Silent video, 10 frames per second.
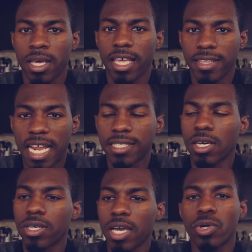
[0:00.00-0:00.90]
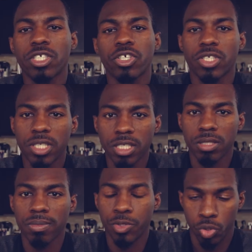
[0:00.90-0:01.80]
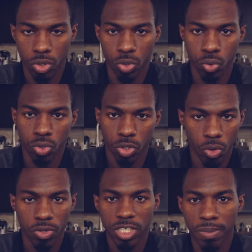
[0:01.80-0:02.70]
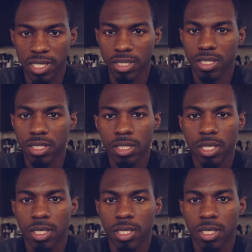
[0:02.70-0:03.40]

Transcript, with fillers: And then I say, okay, what's your system that you use to grow these businesses?